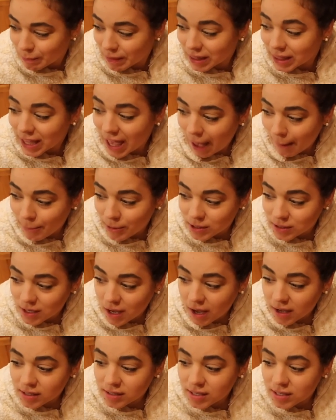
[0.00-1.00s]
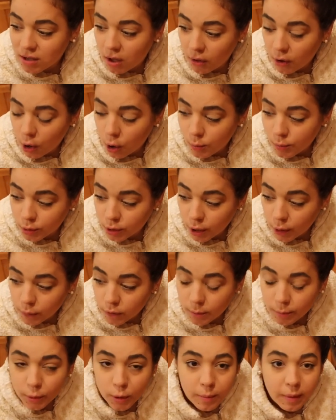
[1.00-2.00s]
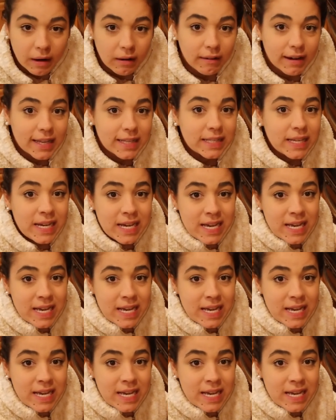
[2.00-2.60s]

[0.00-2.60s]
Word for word: but the applesauce is all homegrown, the blueberries,